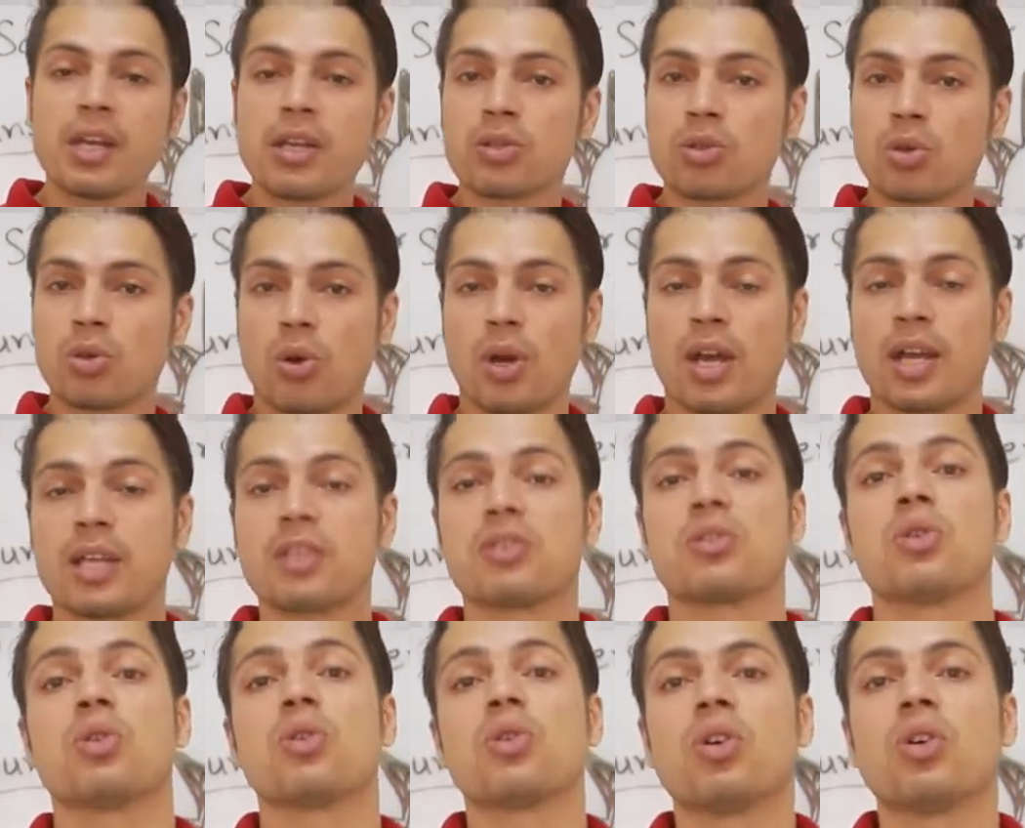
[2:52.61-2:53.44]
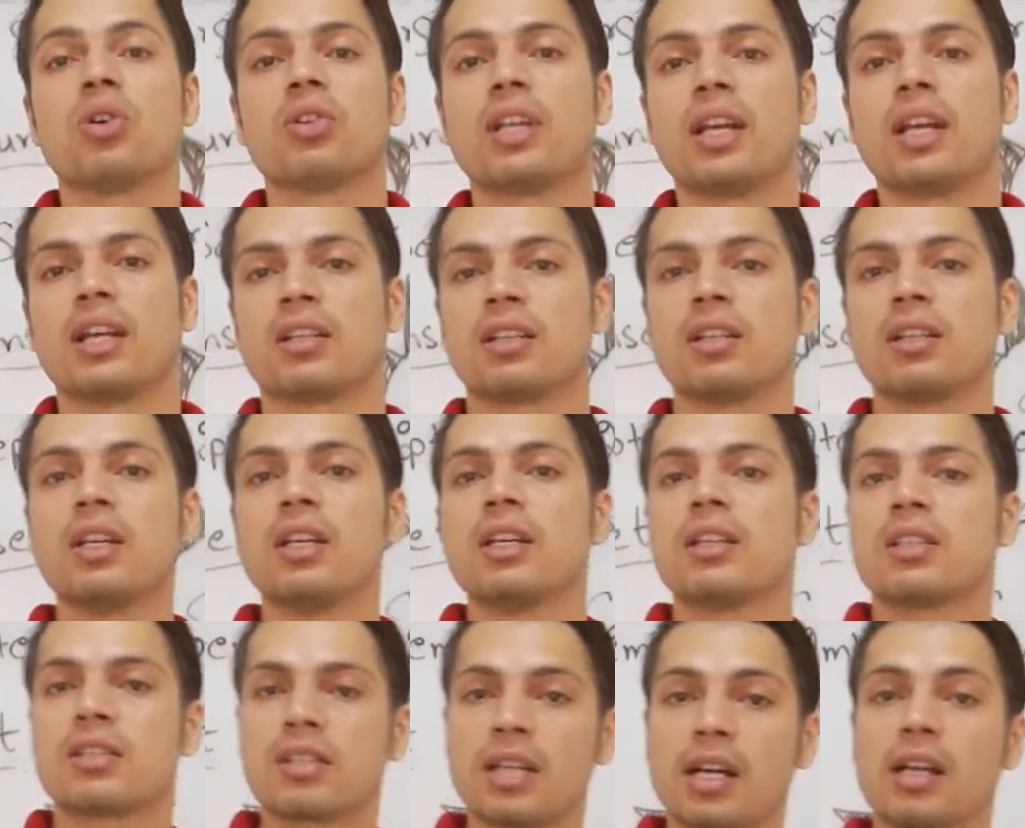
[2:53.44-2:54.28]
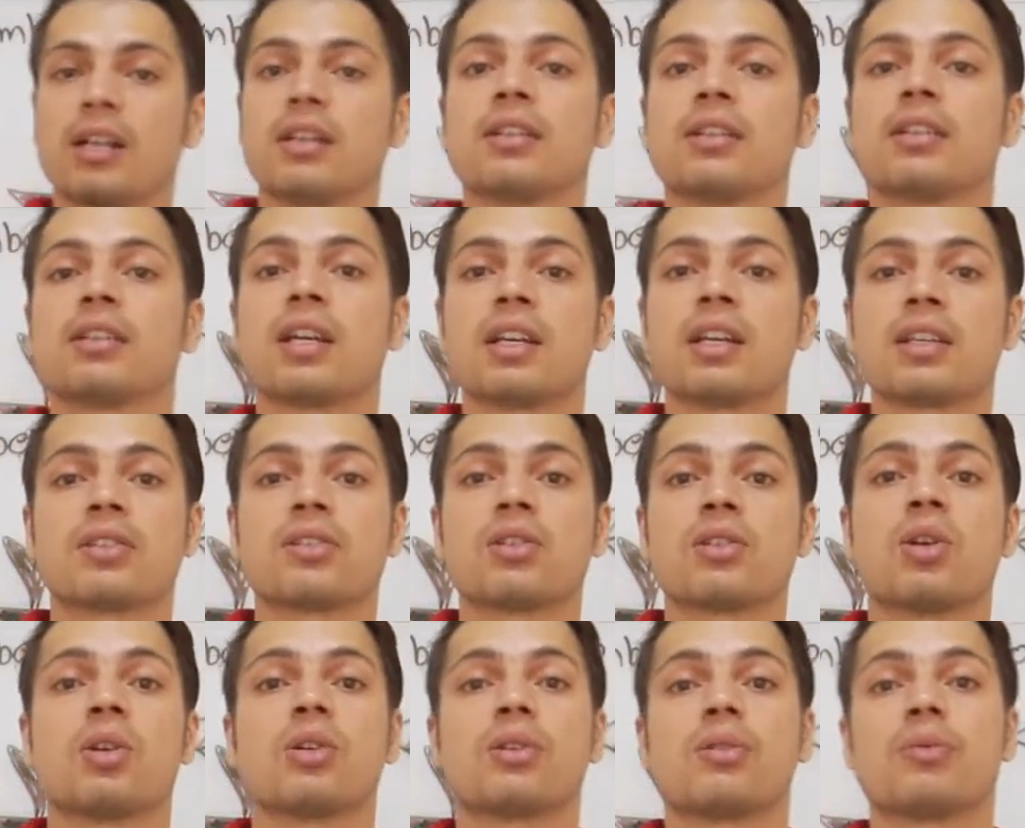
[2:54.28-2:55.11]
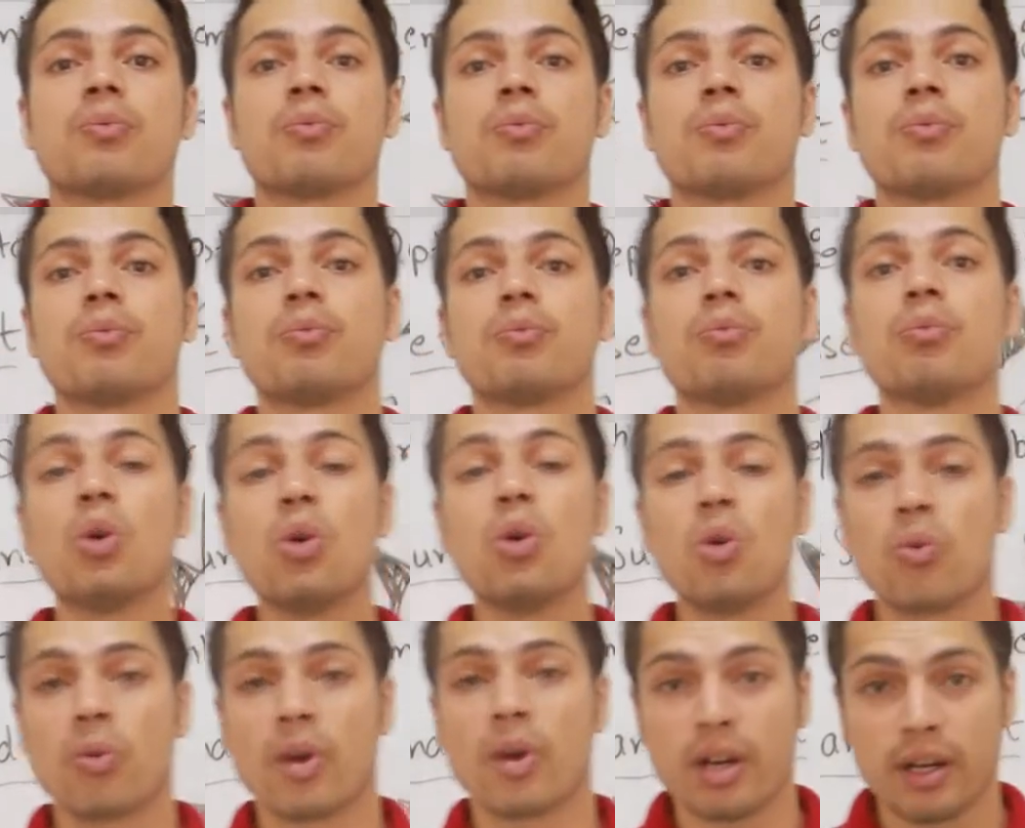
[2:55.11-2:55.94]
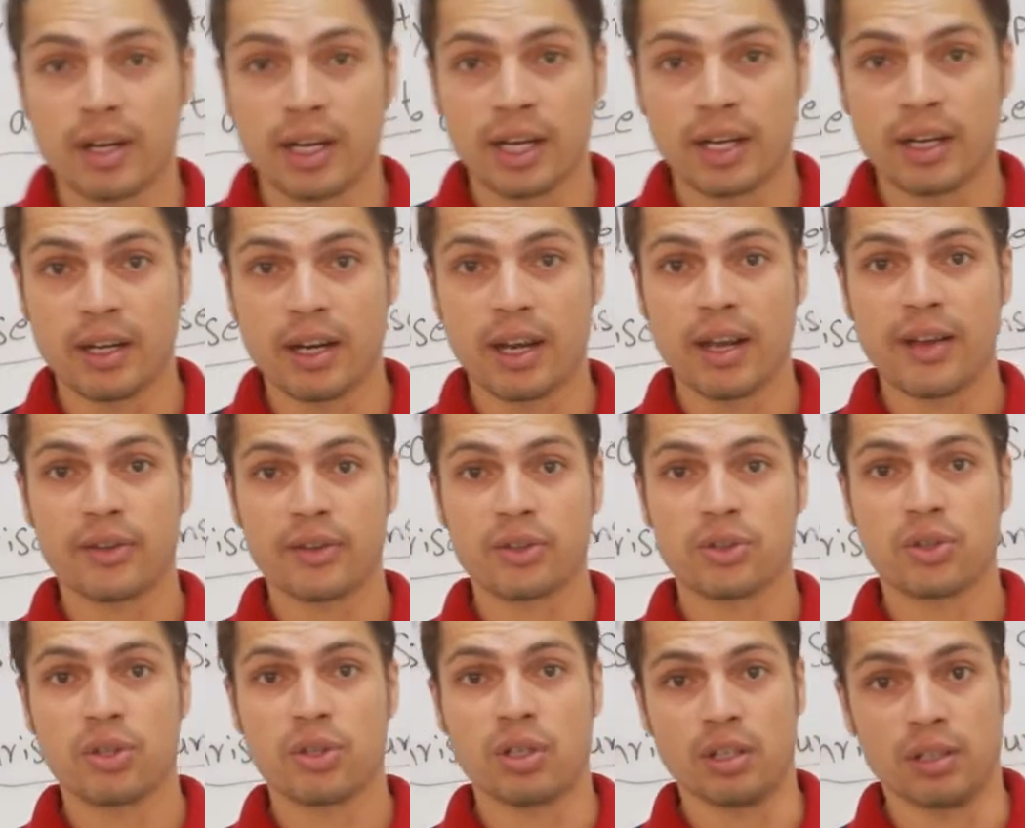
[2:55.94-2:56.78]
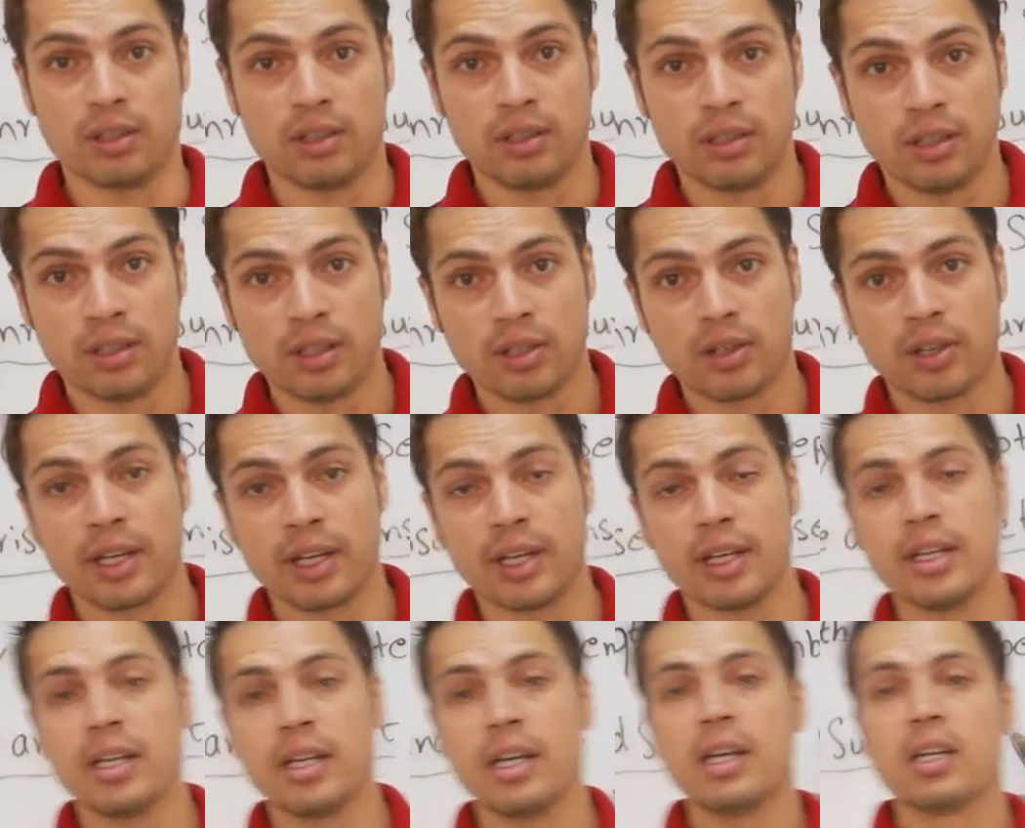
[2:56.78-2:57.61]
So, as you know that sun does not move in actual. Okay?